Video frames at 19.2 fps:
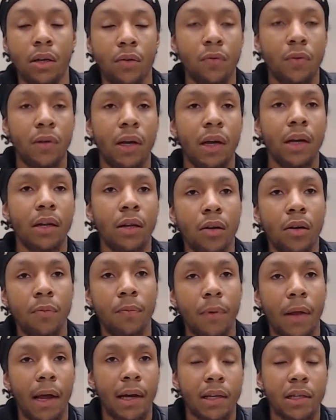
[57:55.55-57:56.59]
You can't love
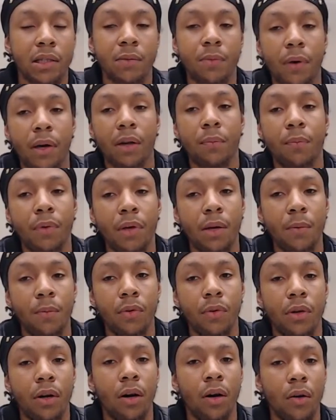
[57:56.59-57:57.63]
black and Hispanic
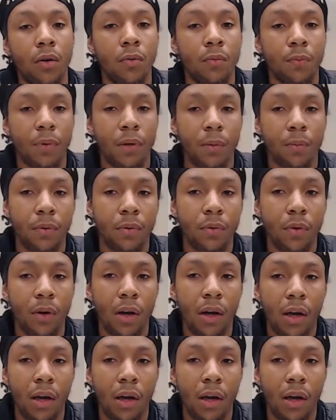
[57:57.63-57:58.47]
people, your own people,